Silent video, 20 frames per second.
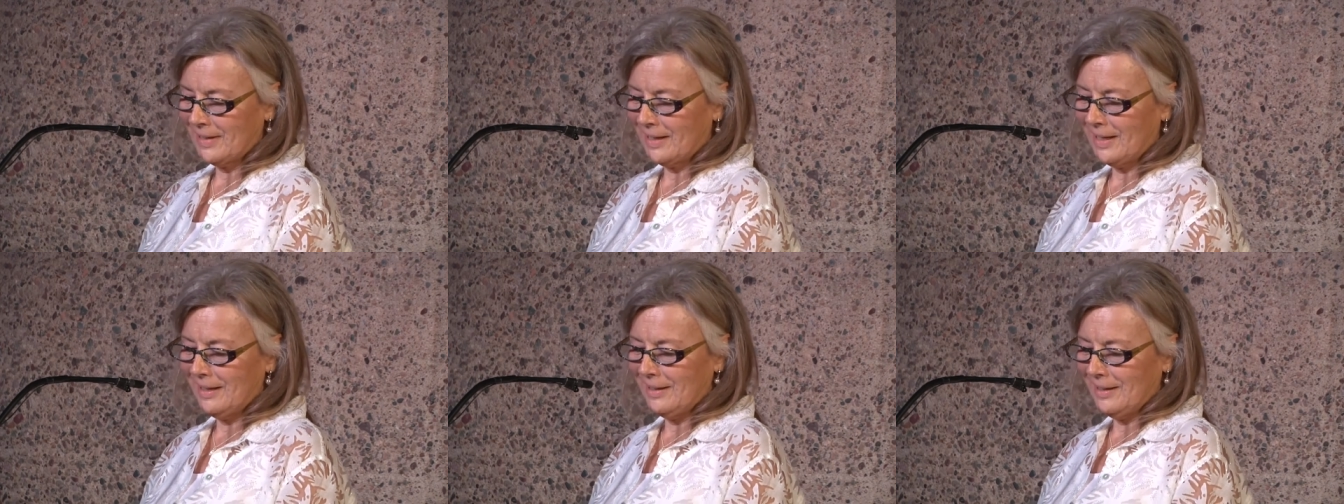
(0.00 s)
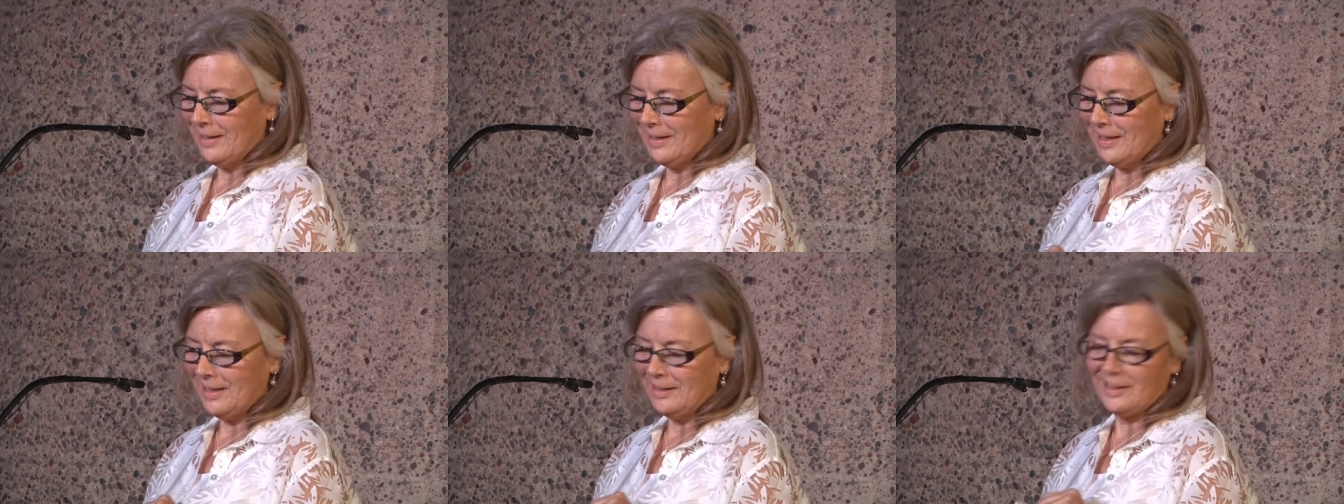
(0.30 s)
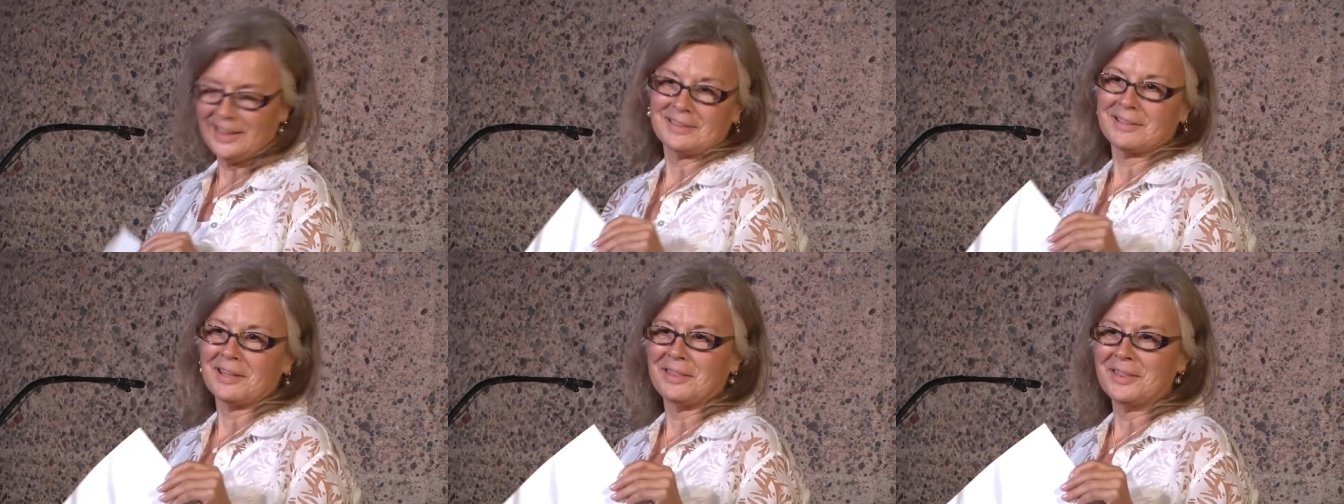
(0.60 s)
I, I
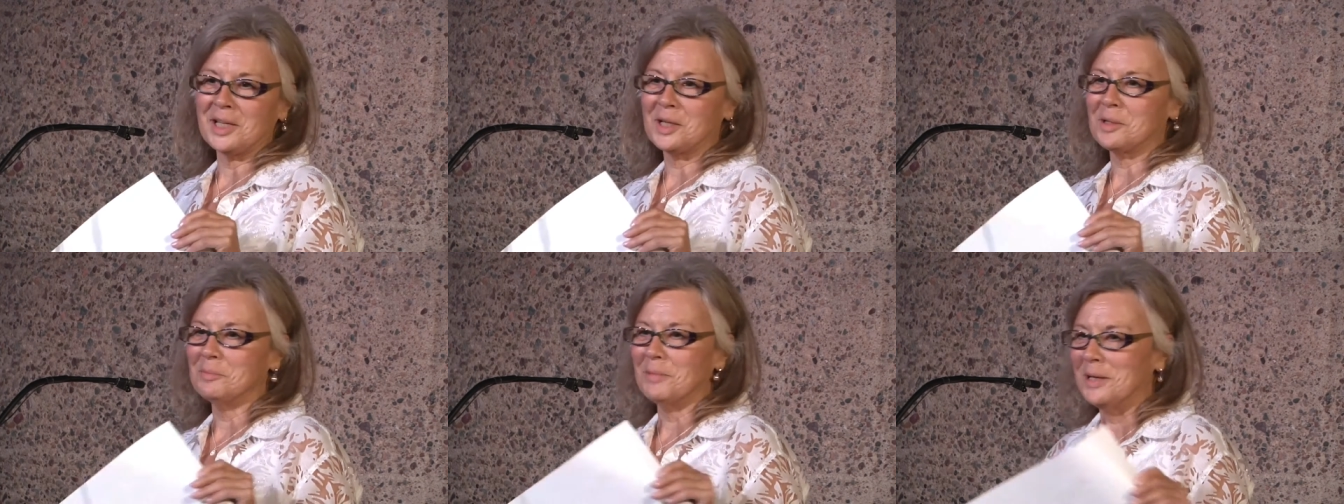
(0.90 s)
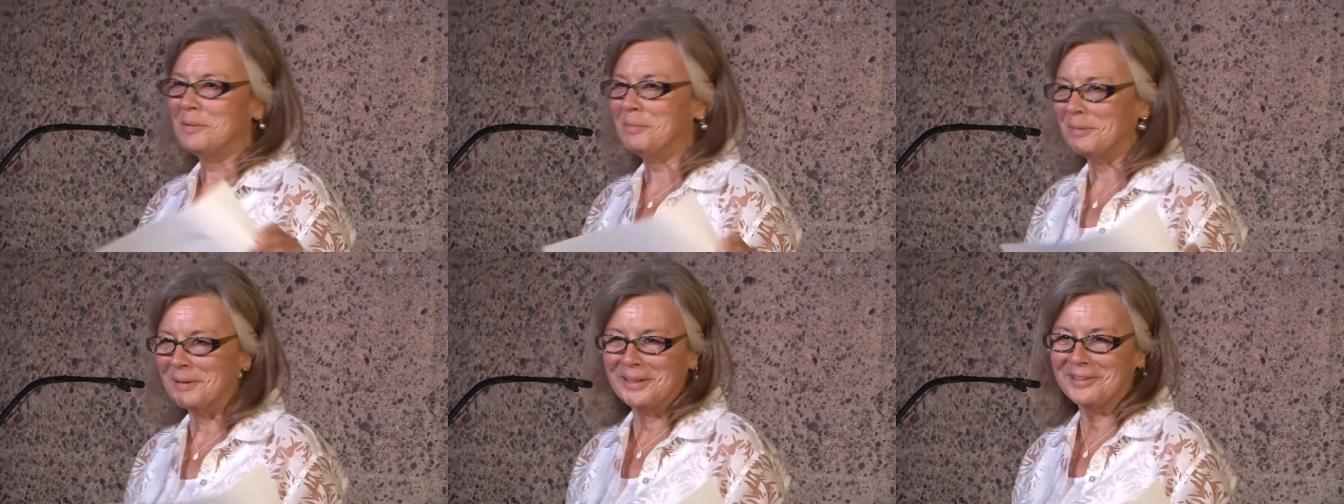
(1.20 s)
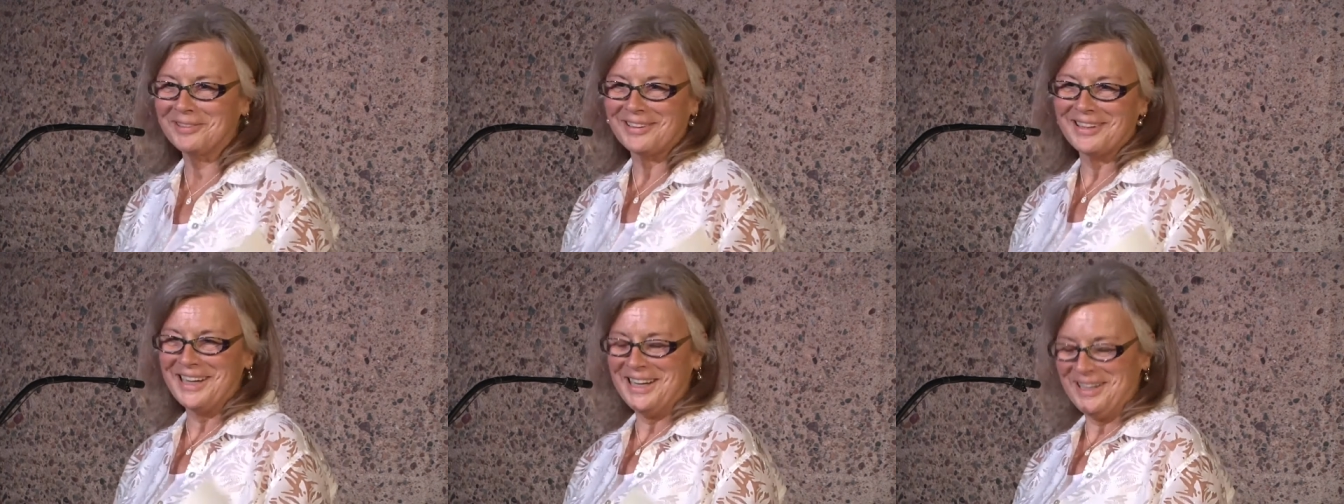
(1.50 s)
like to think of my mother
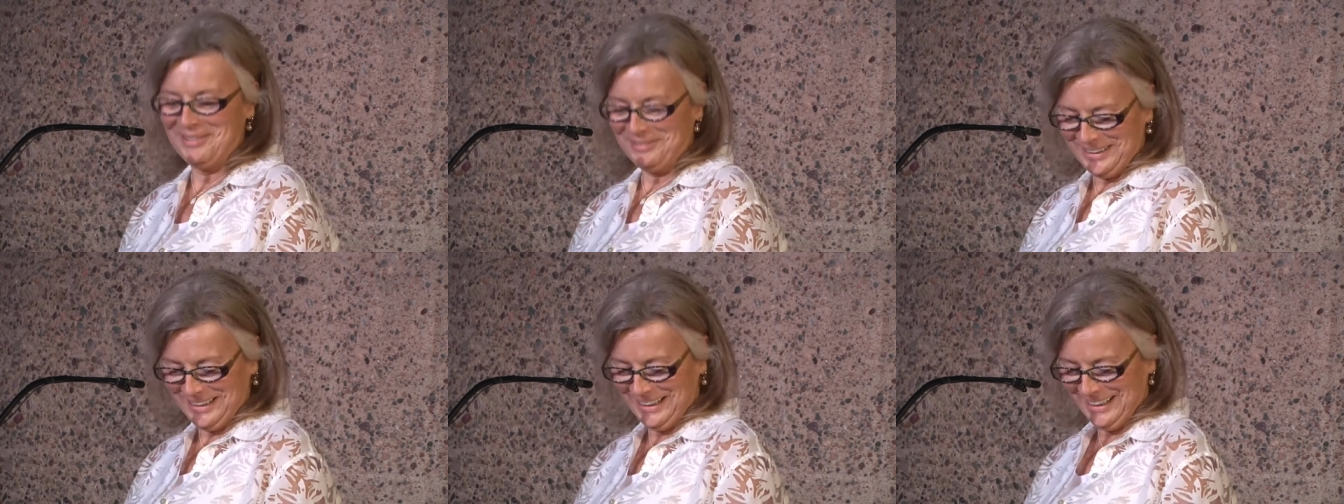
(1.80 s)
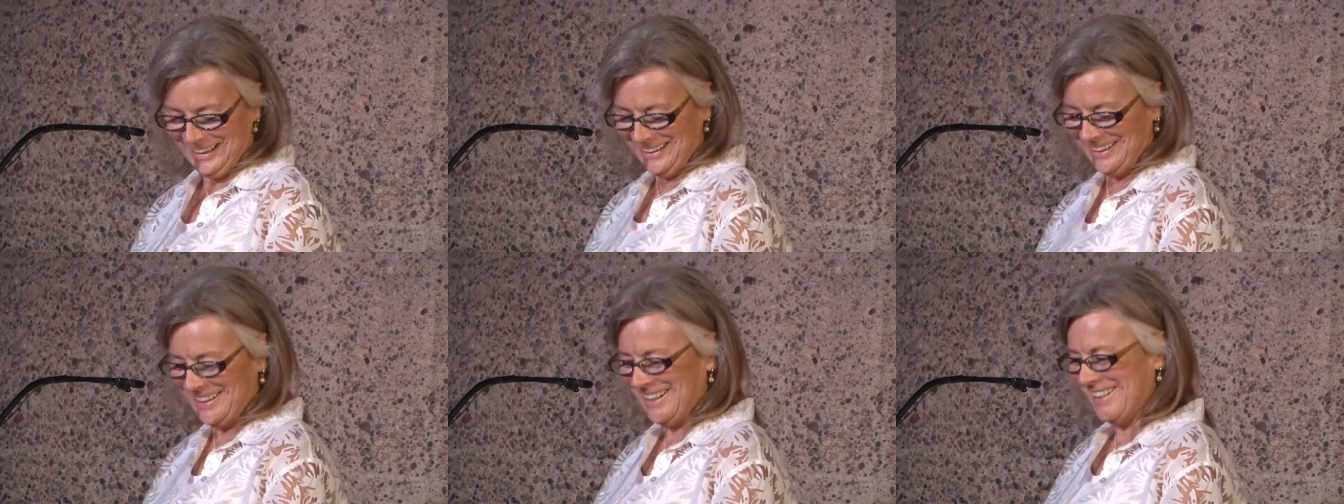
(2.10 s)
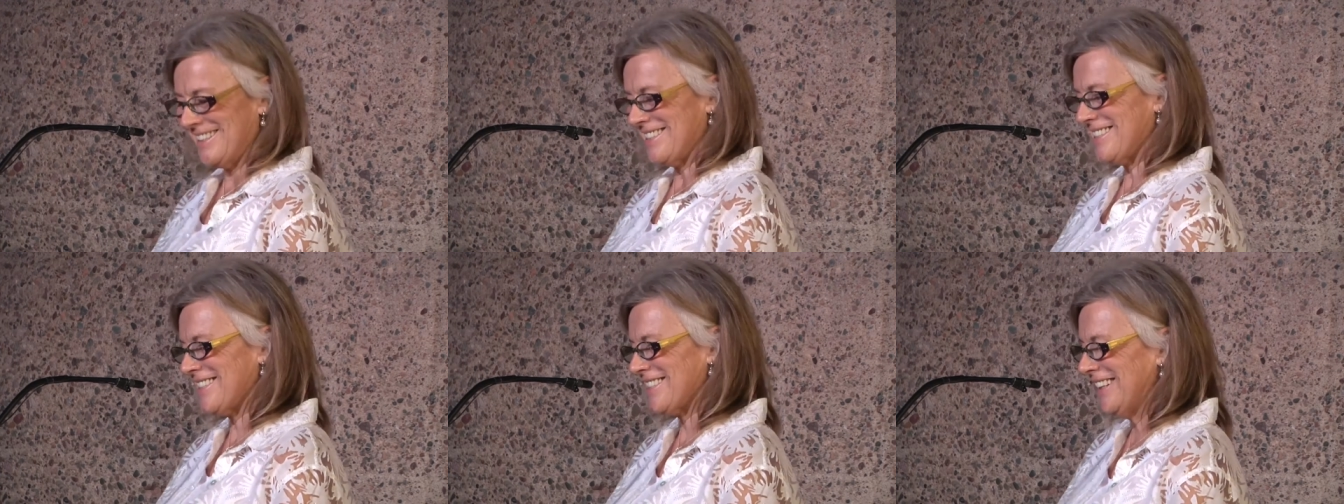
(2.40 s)
that way,
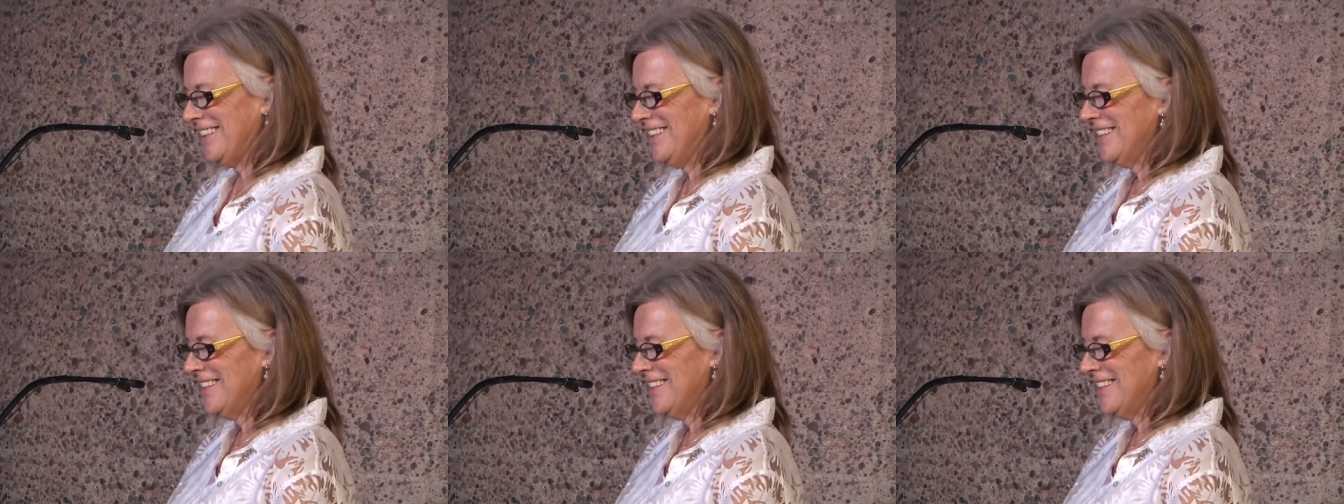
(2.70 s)
because